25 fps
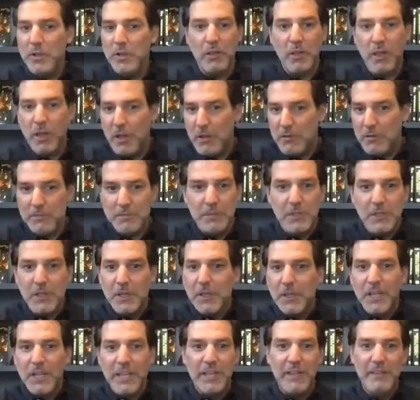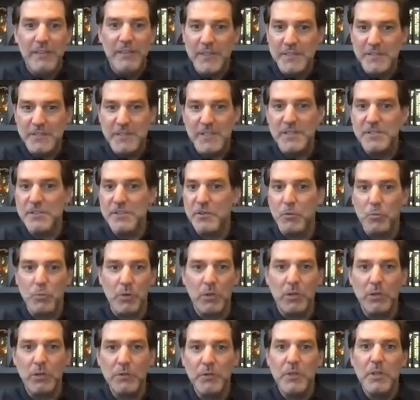love in this digital
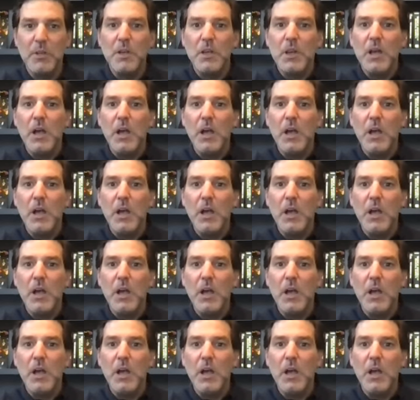world,